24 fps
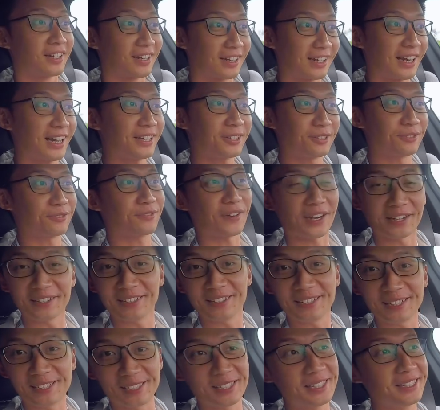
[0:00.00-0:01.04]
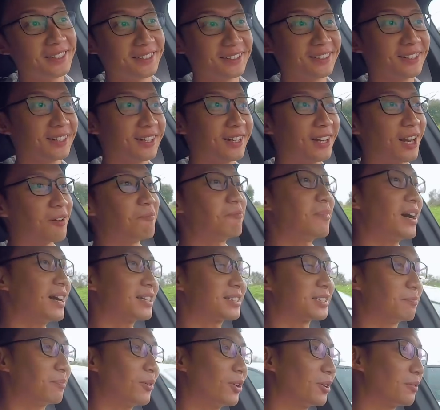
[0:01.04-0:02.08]
Glad to finally see lumbar
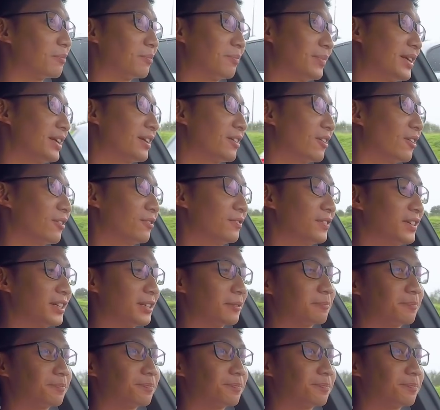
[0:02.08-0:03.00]
support being offered.